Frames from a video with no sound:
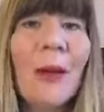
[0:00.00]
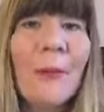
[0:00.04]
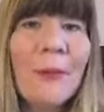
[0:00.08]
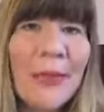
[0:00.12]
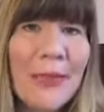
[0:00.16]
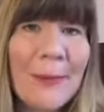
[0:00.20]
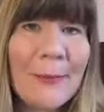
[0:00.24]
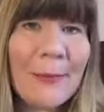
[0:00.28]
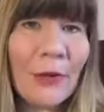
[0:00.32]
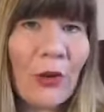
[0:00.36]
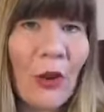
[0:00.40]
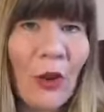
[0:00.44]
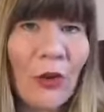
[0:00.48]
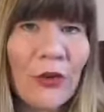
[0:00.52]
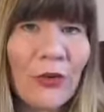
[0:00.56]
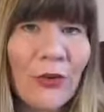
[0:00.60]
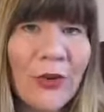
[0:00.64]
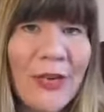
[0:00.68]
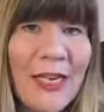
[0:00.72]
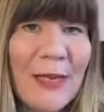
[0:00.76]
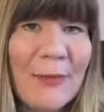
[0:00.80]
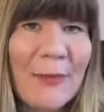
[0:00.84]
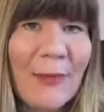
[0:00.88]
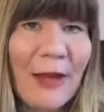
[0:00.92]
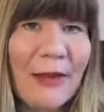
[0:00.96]
people on
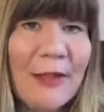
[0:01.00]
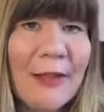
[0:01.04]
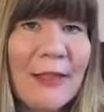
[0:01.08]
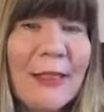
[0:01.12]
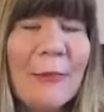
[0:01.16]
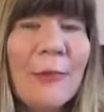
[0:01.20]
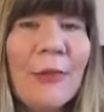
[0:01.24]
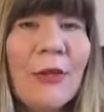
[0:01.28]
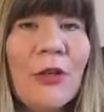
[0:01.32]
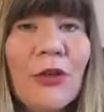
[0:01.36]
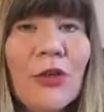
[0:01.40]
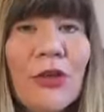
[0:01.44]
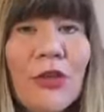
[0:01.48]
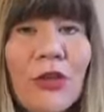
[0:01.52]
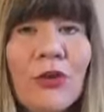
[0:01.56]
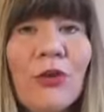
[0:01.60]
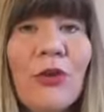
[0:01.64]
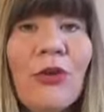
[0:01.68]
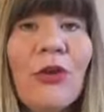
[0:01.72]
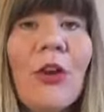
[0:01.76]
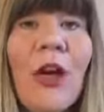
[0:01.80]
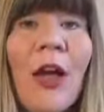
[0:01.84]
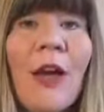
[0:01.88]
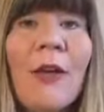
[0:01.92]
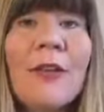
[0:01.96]
your email list, because
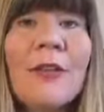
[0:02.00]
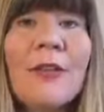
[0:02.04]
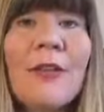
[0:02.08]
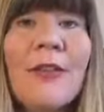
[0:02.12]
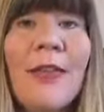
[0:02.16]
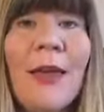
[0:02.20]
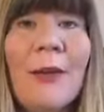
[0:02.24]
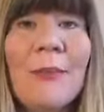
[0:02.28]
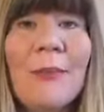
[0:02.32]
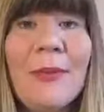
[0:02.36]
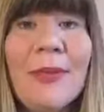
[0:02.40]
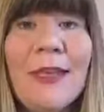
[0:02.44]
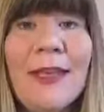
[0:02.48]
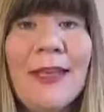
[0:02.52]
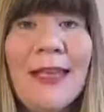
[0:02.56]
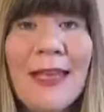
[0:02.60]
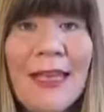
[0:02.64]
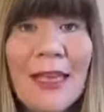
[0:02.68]
you're going to then be